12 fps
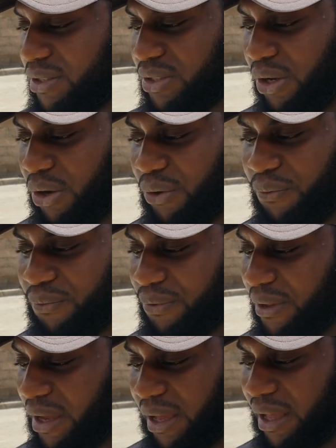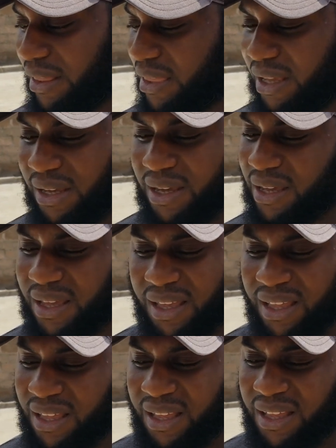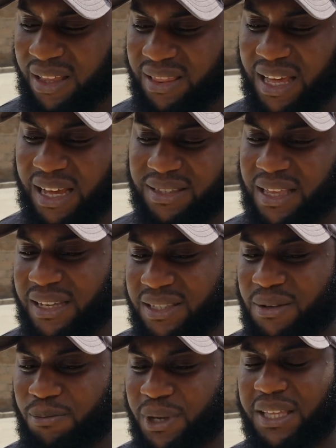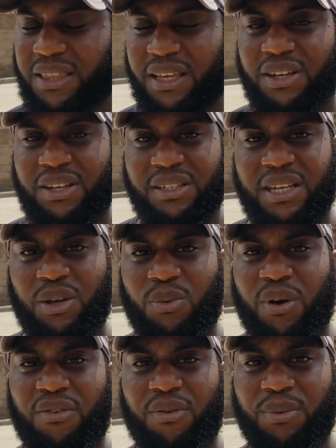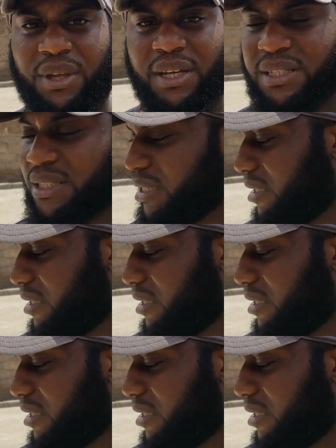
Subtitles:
So I think that's the big thing you can take away from this.